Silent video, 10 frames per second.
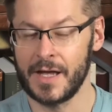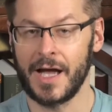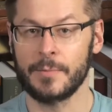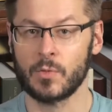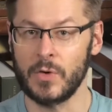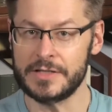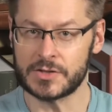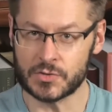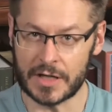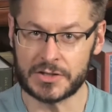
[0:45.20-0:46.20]
I'm
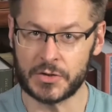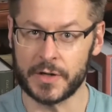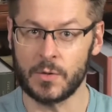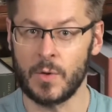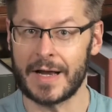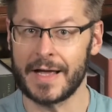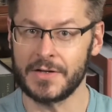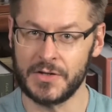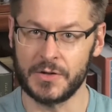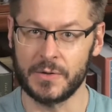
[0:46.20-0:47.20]
restructuring what I
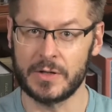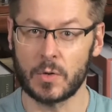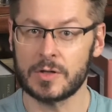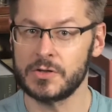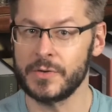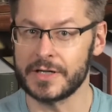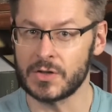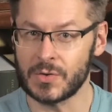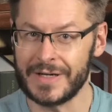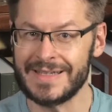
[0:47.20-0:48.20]
do in order to
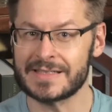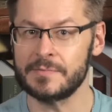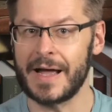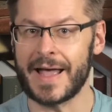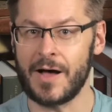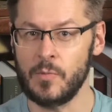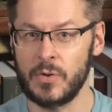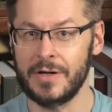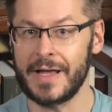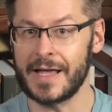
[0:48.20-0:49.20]
increase my
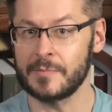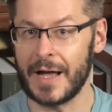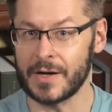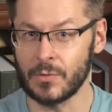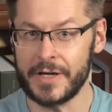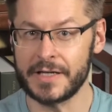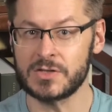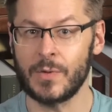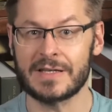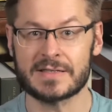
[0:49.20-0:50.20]
output and my
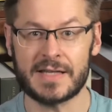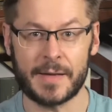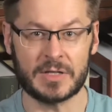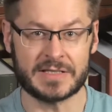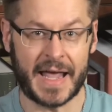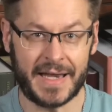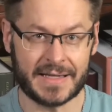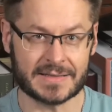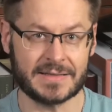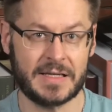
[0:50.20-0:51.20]
reach while
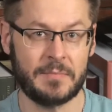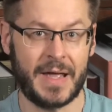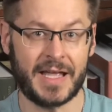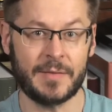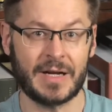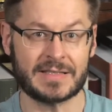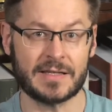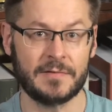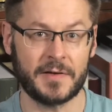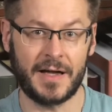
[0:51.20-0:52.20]
simultaneously making
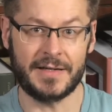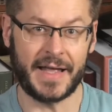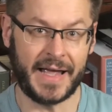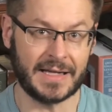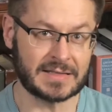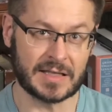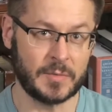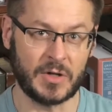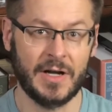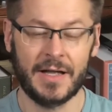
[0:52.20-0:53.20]
myself
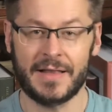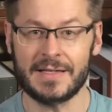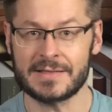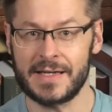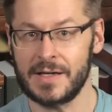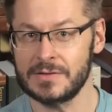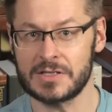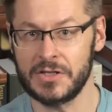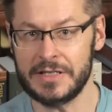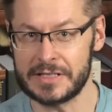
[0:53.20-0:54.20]
uncancelable. That sounds
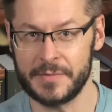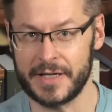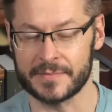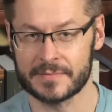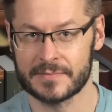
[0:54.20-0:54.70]
good to me.